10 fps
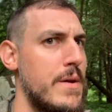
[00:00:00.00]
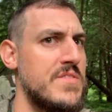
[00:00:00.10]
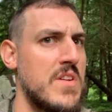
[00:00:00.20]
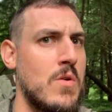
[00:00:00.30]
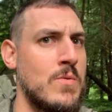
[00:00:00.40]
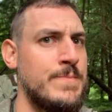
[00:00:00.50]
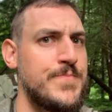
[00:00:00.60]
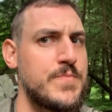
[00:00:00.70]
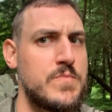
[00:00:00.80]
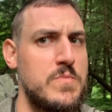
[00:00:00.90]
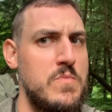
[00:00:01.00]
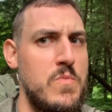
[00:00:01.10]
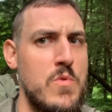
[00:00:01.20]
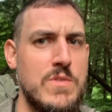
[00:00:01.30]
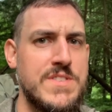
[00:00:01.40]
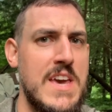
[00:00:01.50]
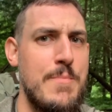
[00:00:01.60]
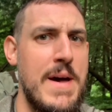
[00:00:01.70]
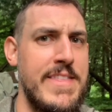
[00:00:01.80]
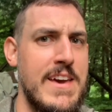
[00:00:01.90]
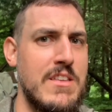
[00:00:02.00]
So we'll see how bad the